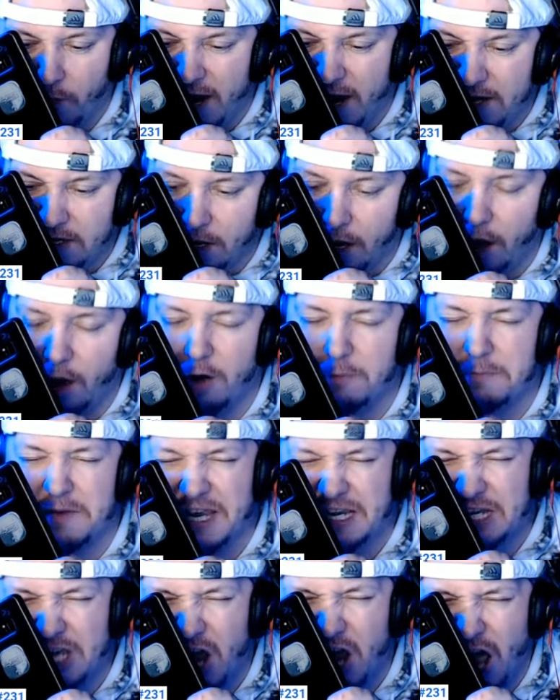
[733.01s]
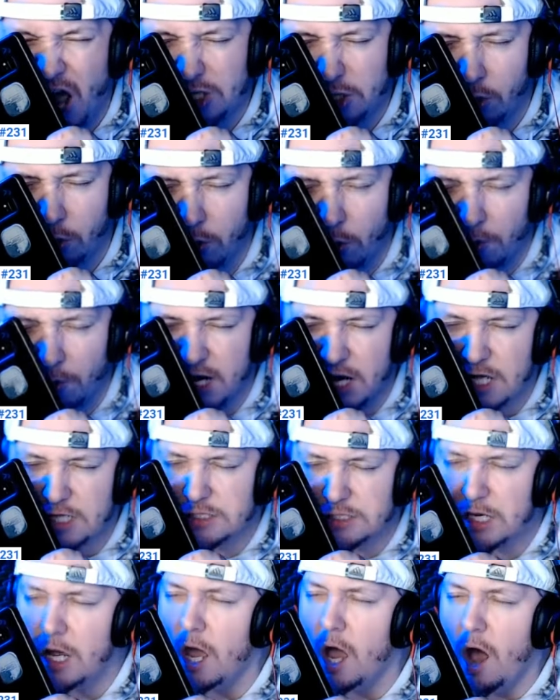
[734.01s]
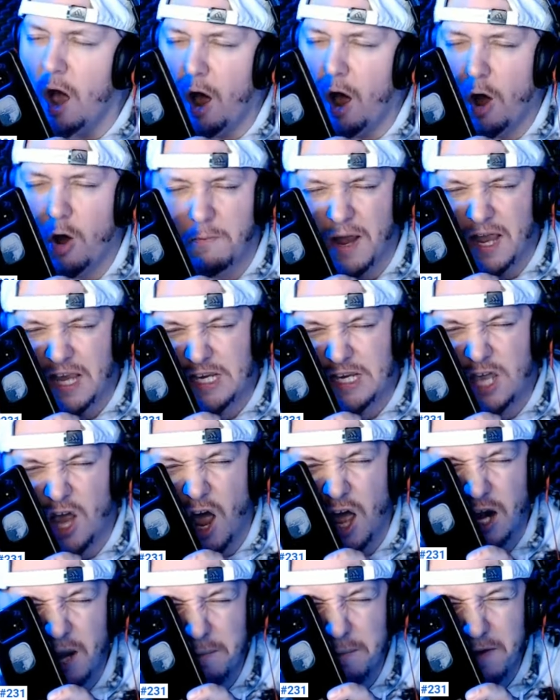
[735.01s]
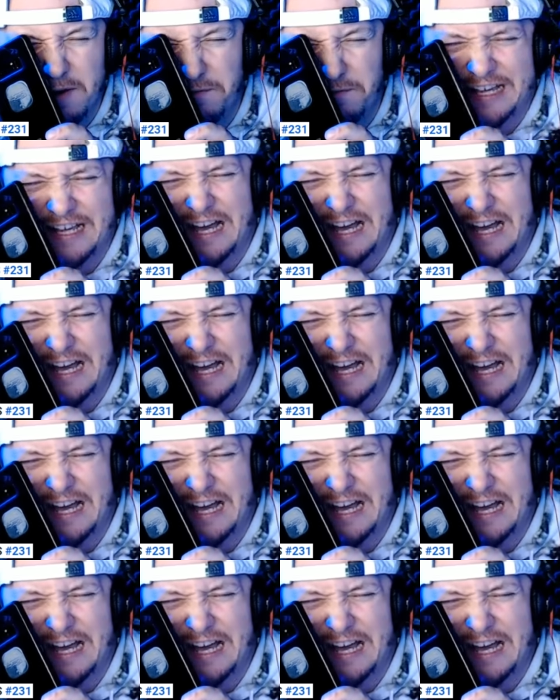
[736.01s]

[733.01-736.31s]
Oh my God. You don't know what it is? Oh my God. I'm going to fuck.